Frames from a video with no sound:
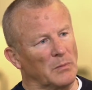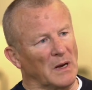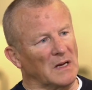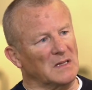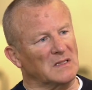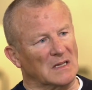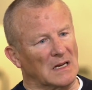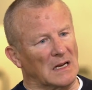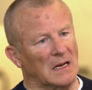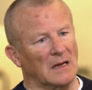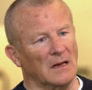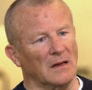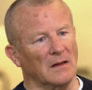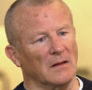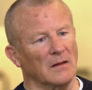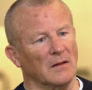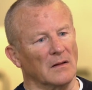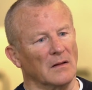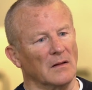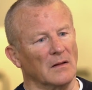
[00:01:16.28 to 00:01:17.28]
But
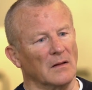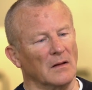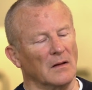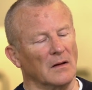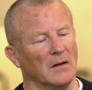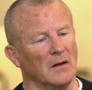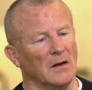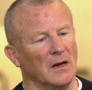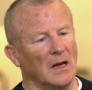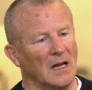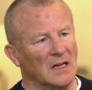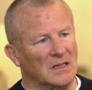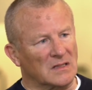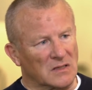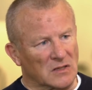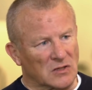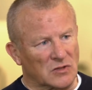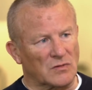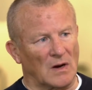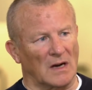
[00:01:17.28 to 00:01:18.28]
basically,
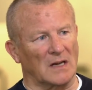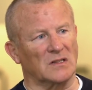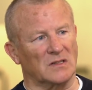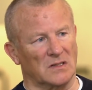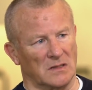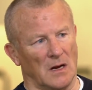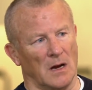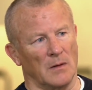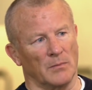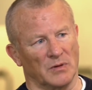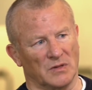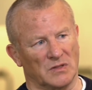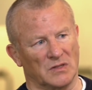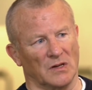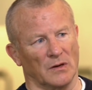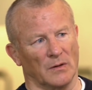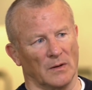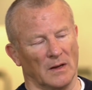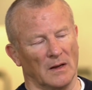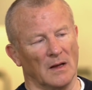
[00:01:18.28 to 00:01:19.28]
it's the strategy that I'm
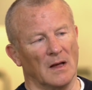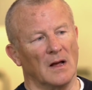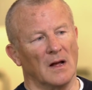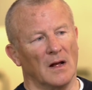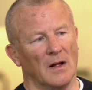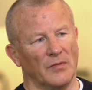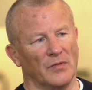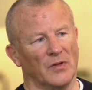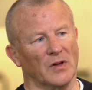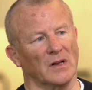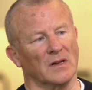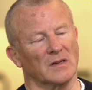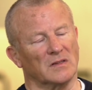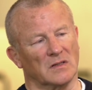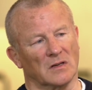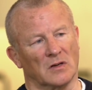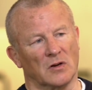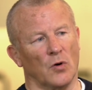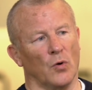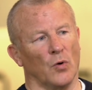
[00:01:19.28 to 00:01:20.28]
pursuing that
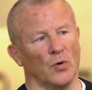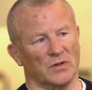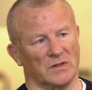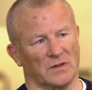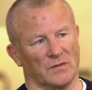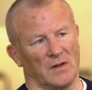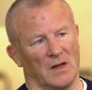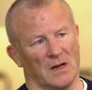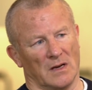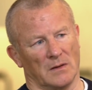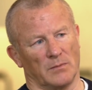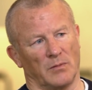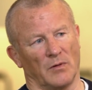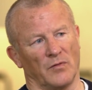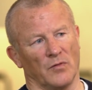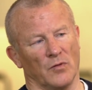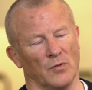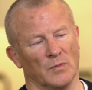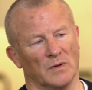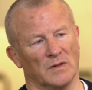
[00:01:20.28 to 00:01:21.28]
is the cause of the
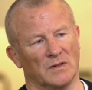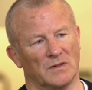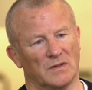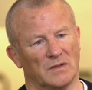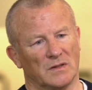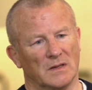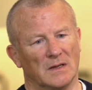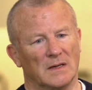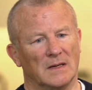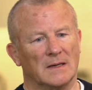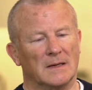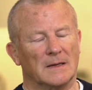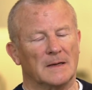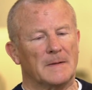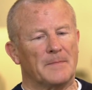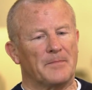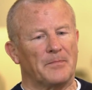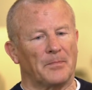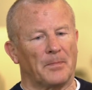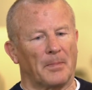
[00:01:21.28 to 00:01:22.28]
underperformance.
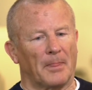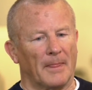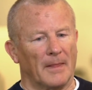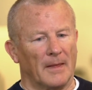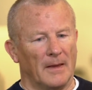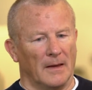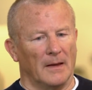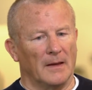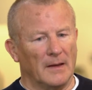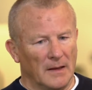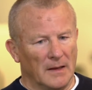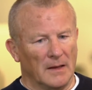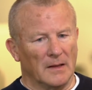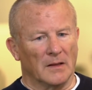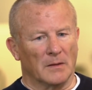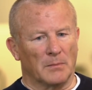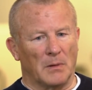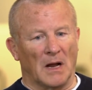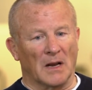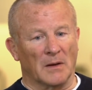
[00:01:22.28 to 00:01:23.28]

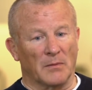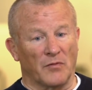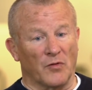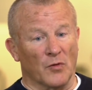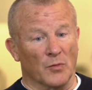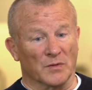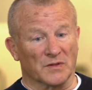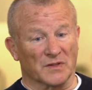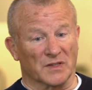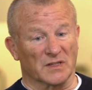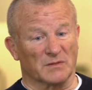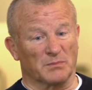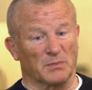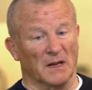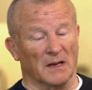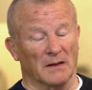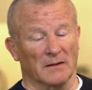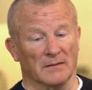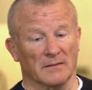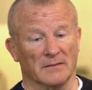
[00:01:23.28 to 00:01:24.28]
The underperformance has
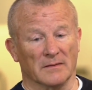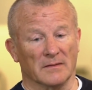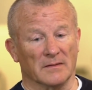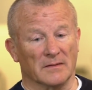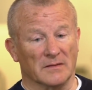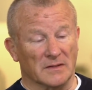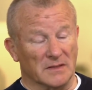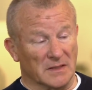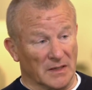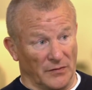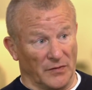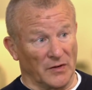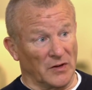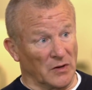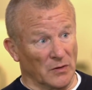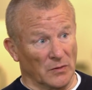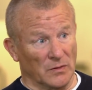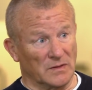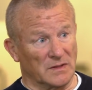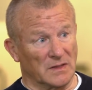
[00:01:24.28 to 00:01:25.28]
been
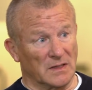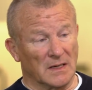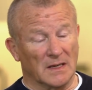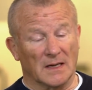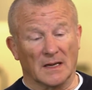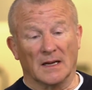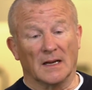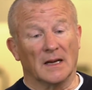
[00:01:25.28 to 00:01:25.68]
difficult.